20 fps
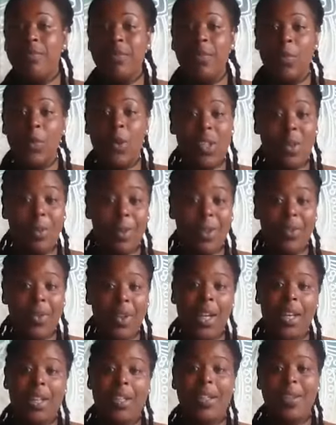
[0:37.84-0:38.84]
with some
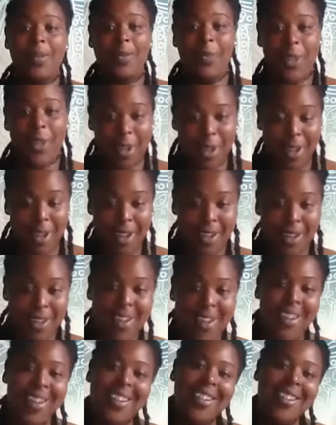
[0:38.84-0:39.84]
advice. Okay.
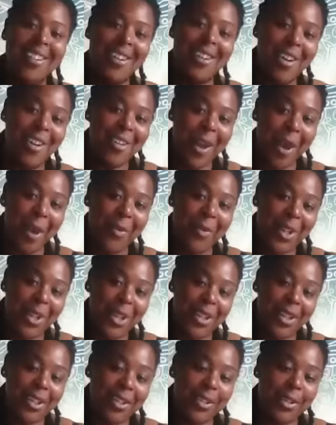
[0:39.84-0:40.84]
All right,
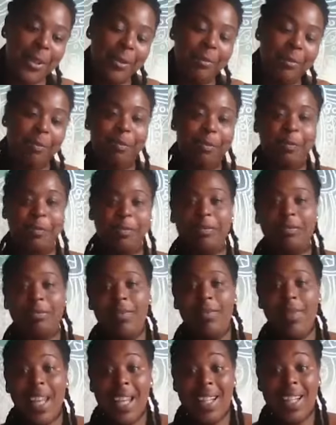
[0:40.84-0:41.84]
Virgo.
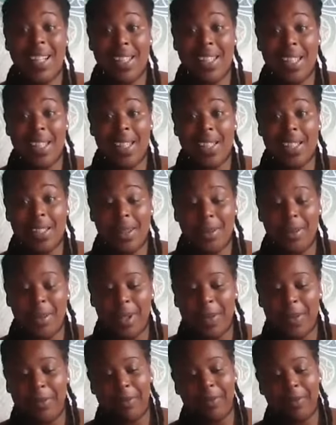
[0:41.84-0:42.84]
Let's get into it.
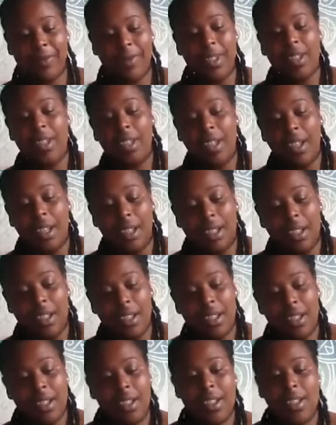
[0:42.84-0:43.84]
Okay.
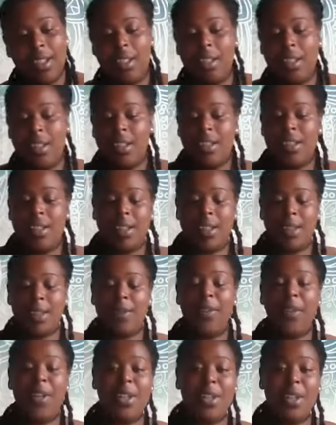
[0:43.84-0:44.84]
So the
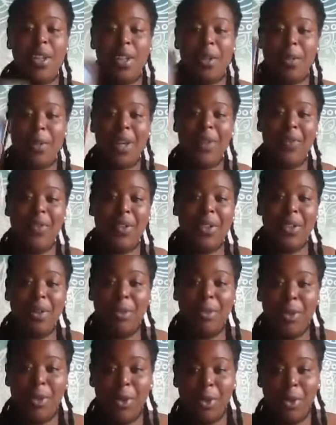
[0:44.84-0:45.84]
first card we have is the
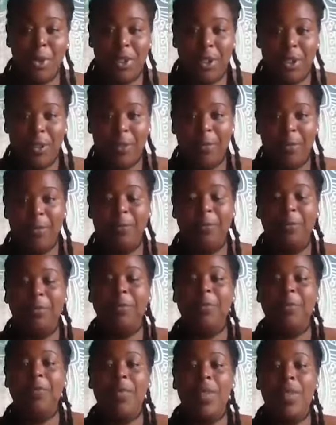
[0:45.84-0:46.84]
Moon.
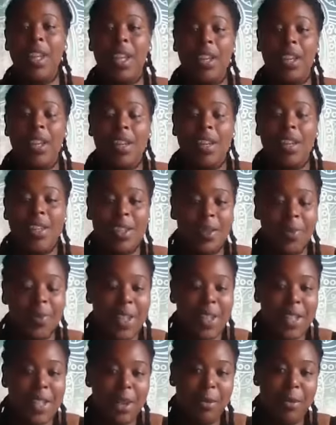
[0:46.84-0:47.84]
So for
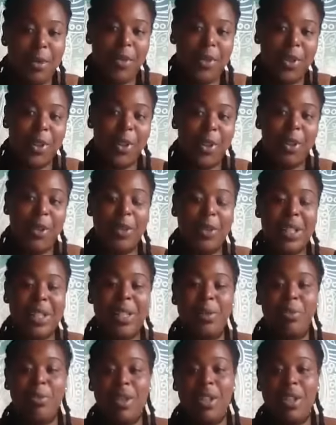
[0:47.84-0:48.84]
some of you, you're
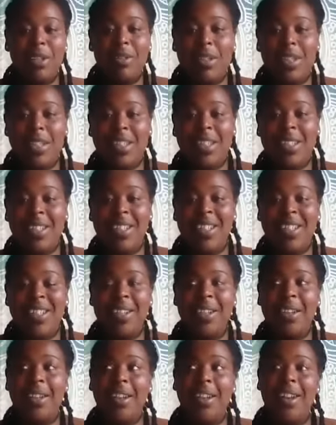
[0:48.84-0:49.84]
experiencing
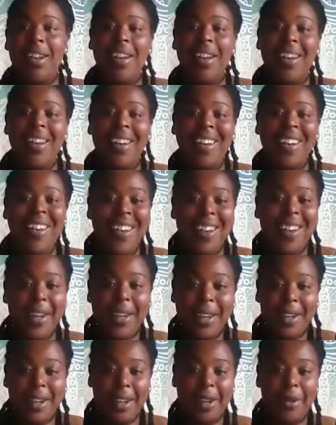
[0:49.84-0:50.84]
a high
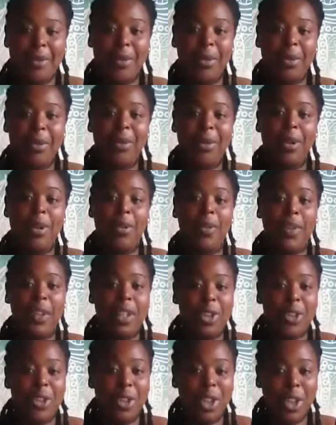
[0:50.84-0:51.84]
level of
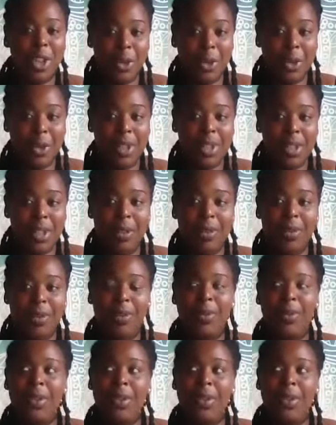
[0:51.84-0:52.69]
intuitive